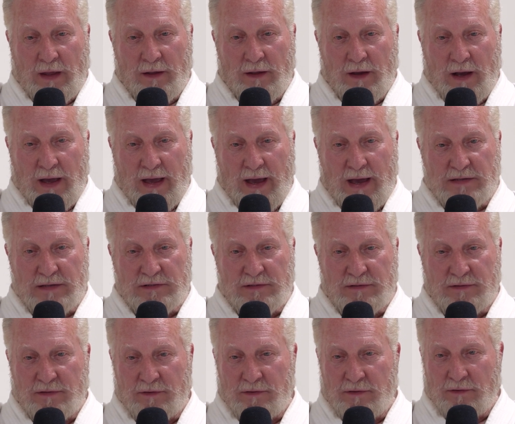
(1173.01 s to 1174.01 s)

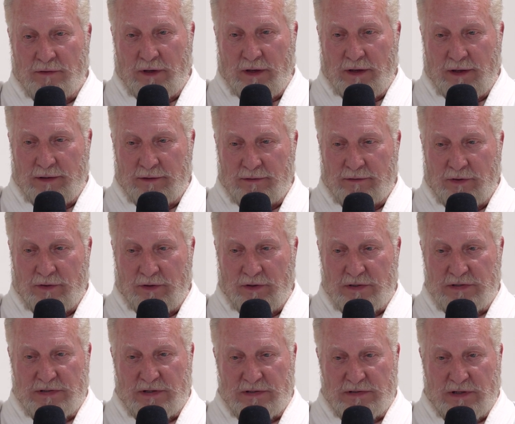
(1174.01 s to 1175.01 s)
asked
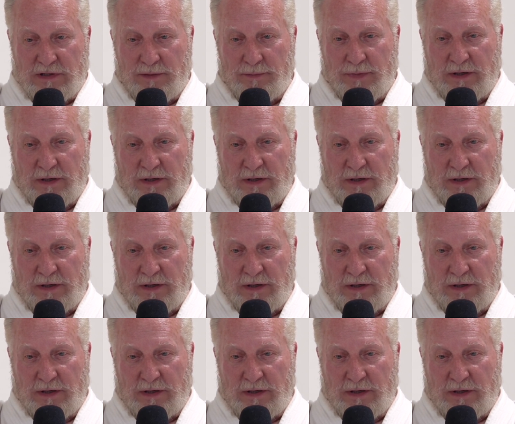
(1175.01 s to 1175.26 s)
Toyota Sensei,